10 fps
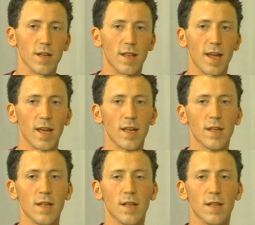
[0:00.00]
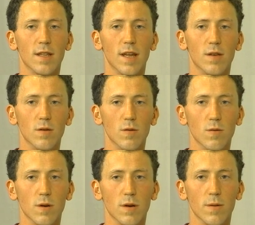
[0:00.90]
And they they
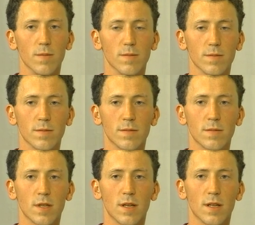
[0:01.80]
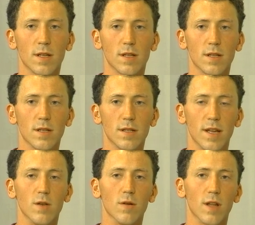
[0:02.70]
do um,
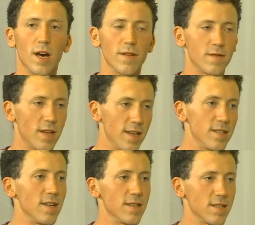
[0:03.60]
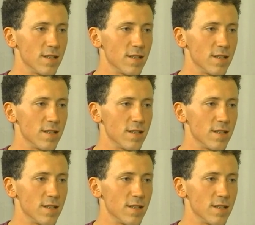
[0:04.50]
they do a lot of tastings